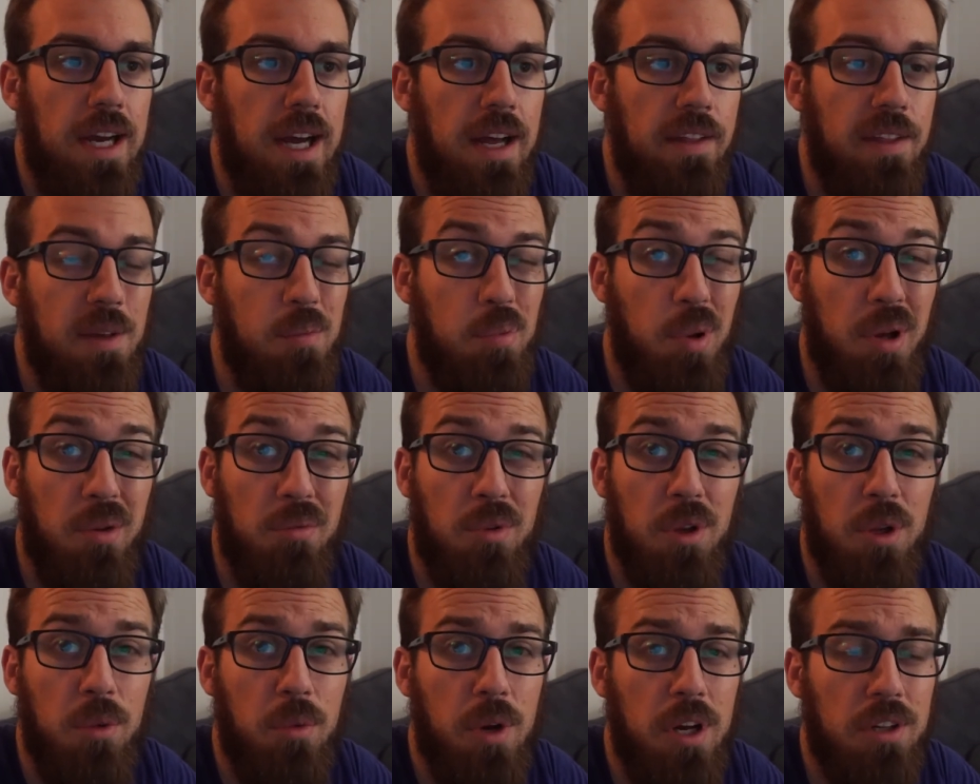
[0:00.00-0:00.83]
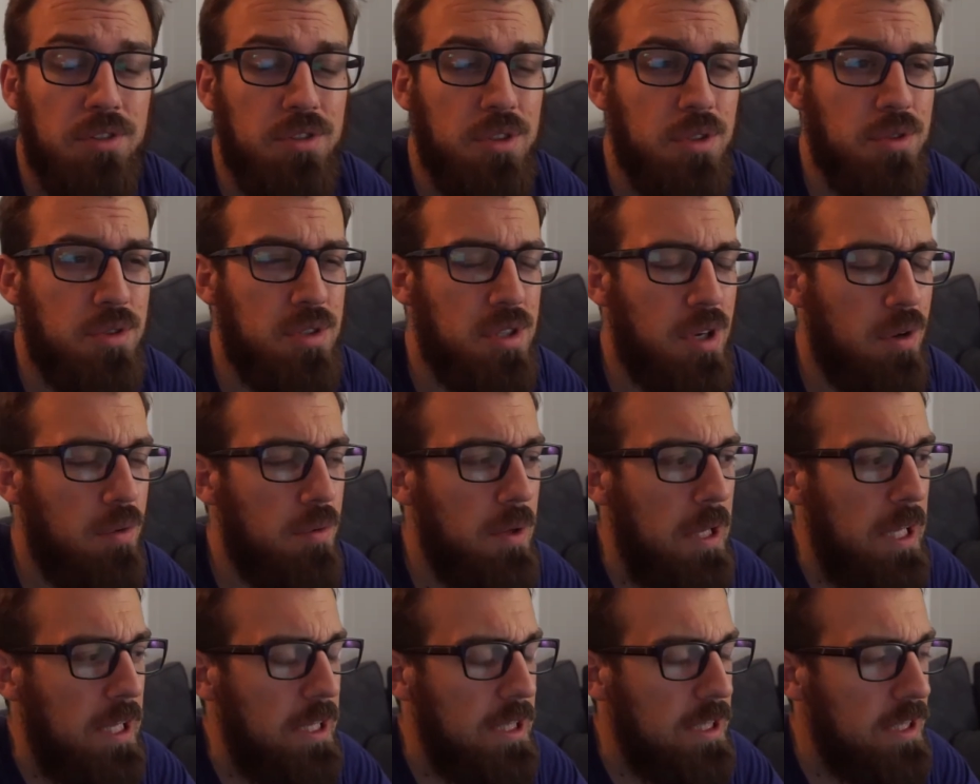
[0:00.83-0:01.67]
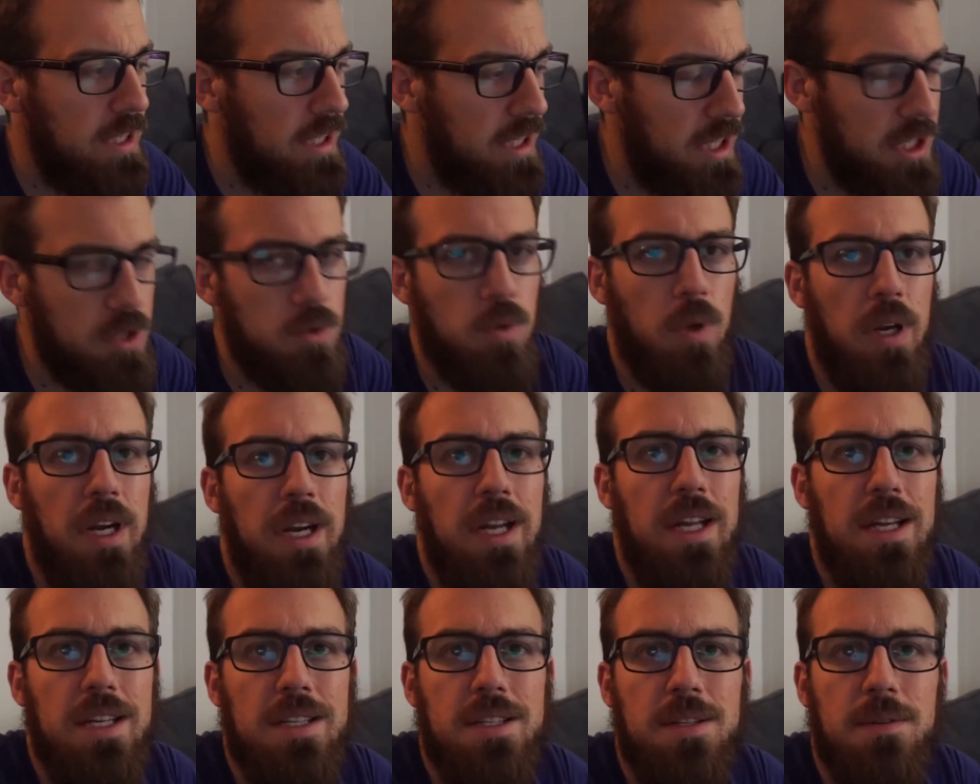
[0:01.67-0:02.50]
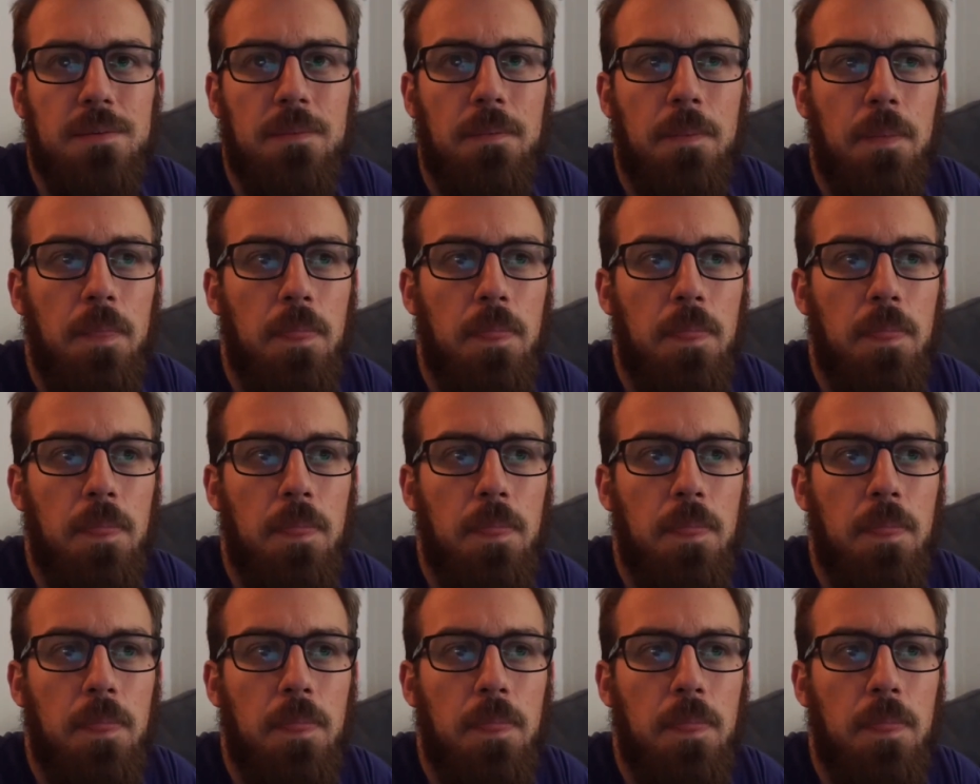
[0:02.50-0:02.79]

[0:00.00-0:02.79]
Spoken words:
They played really well too, so it is what it is.